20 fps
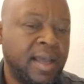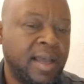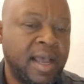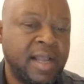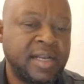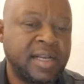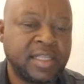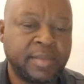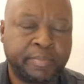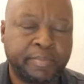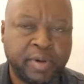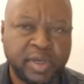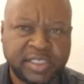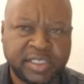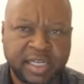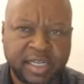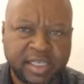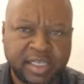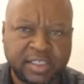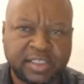and the
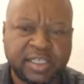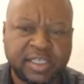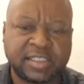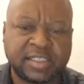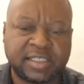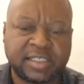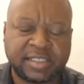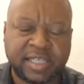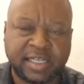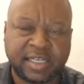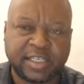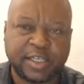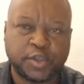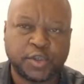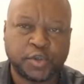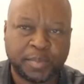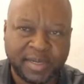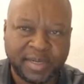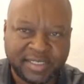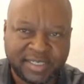poison is just starting
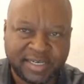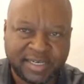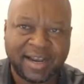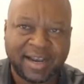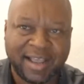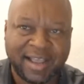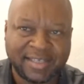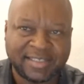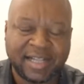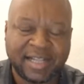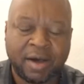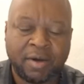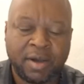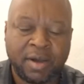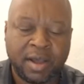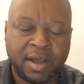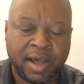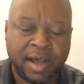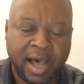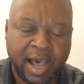to materialize now.
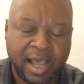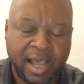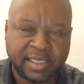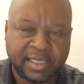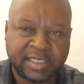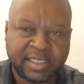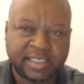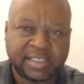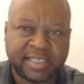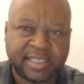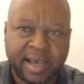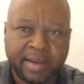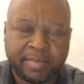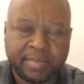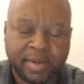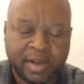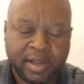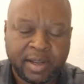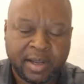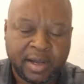It takes
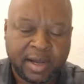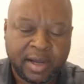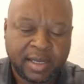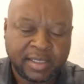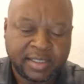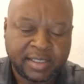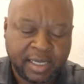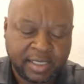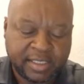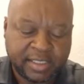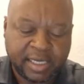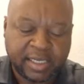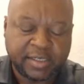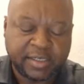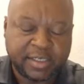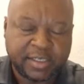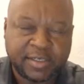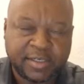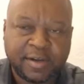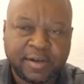time. Take
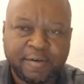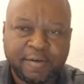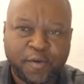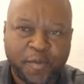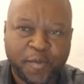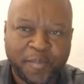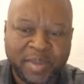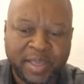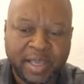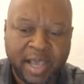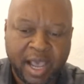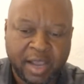it from me.